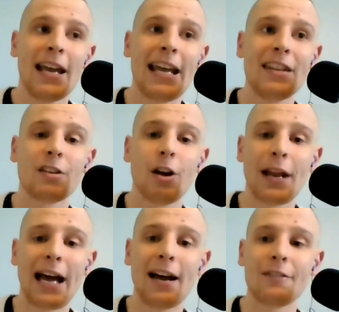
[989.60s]
in their own
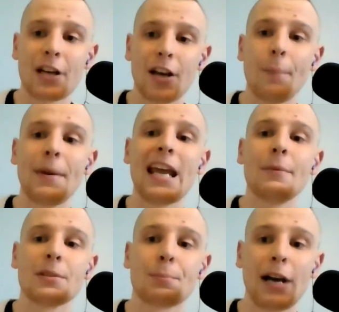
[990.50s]
half. They're not being
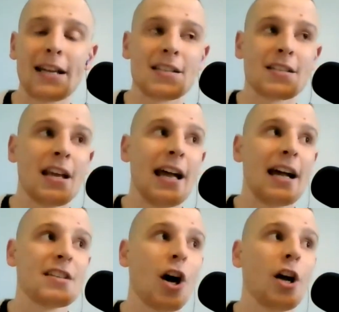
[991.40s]
able to press
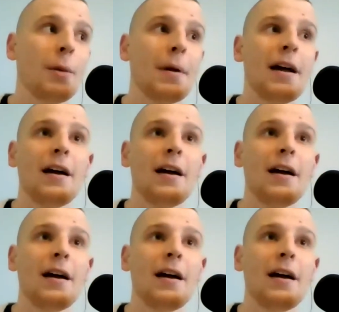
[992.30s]
as high up